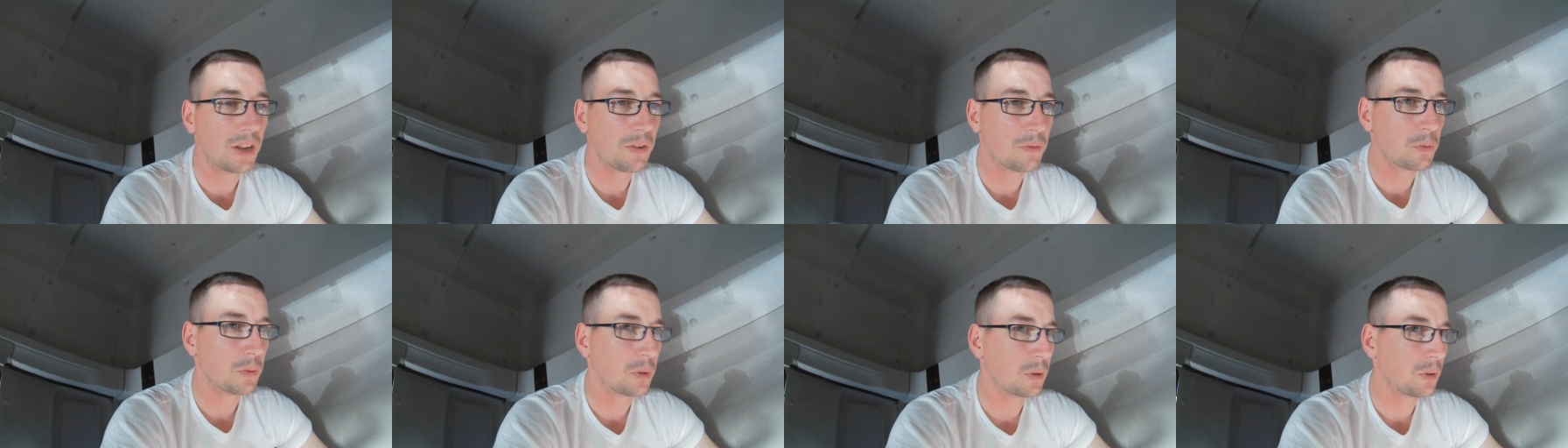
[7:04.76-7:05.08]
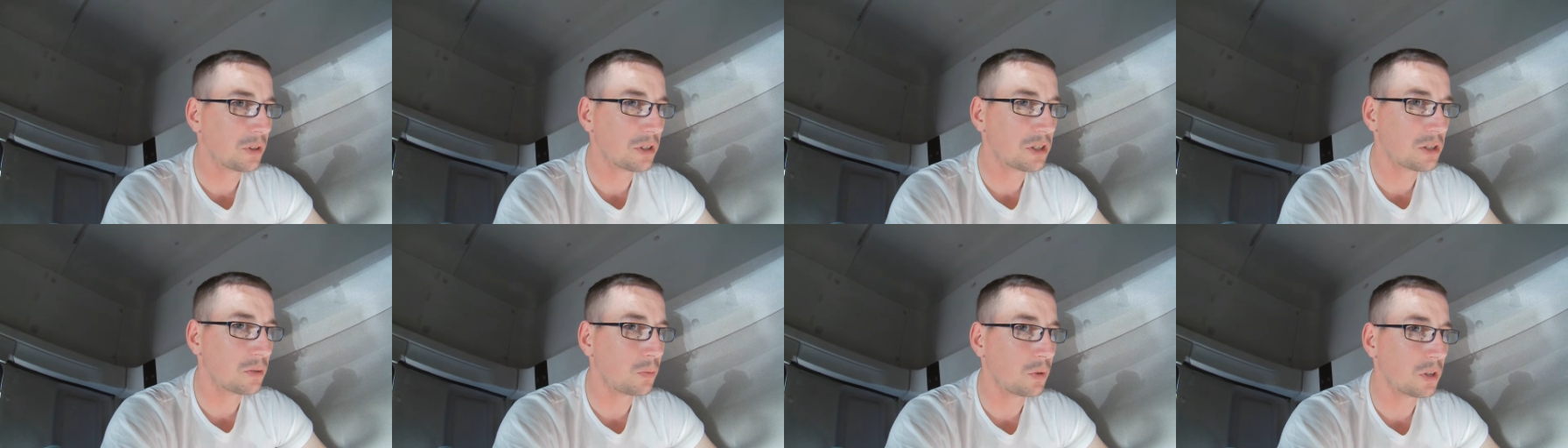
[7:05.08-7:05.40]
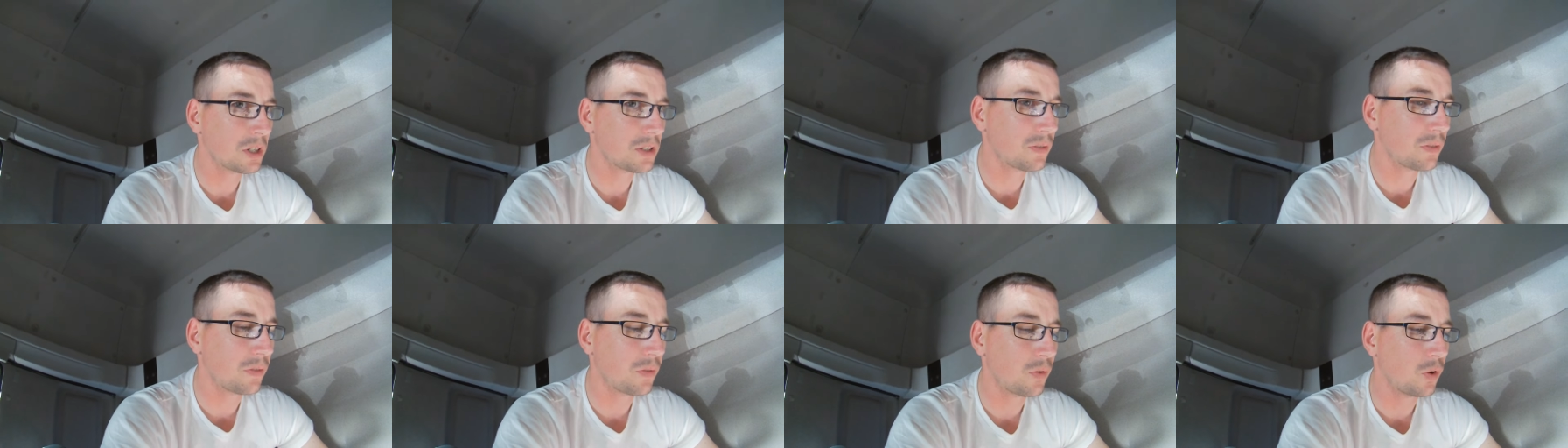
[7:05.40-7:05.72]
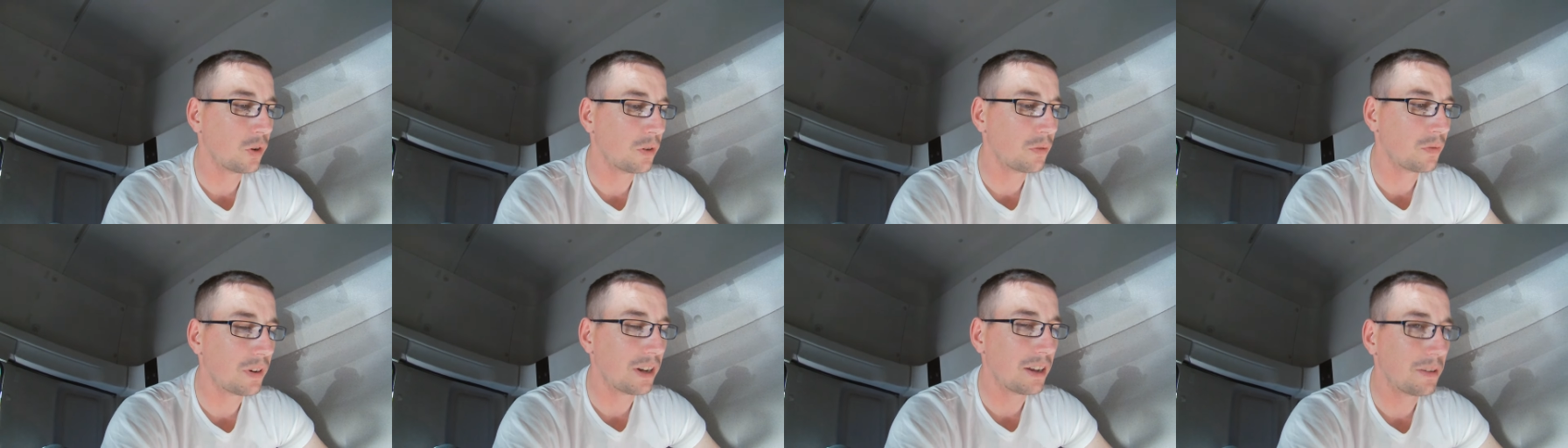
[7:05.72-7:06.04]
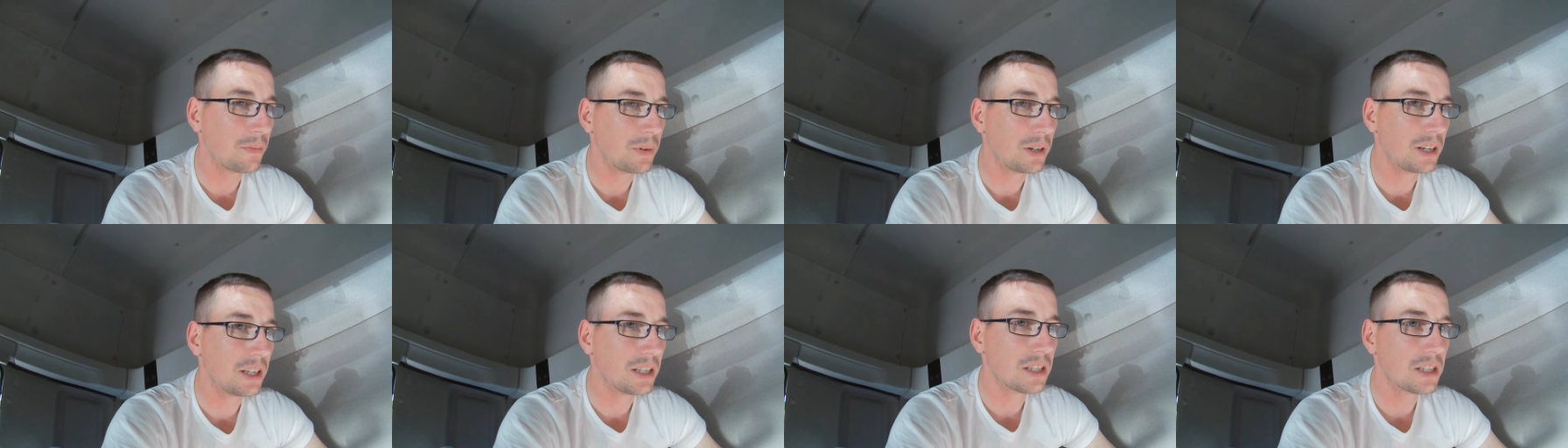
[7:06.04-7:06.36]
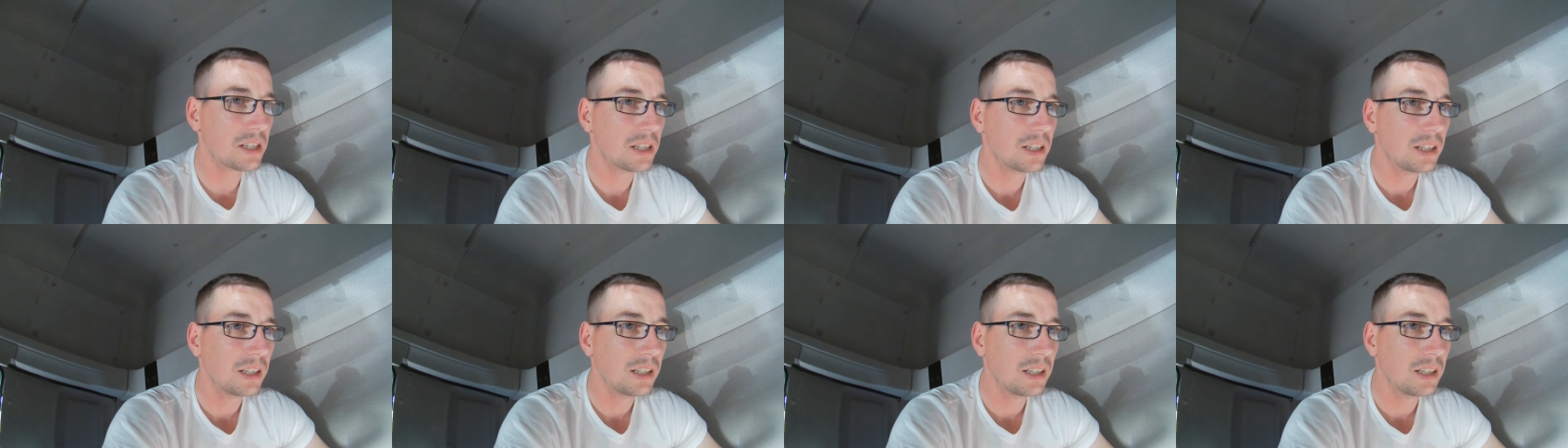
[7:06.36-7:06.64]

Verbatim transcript: everyone wants to watch for 45 minutes.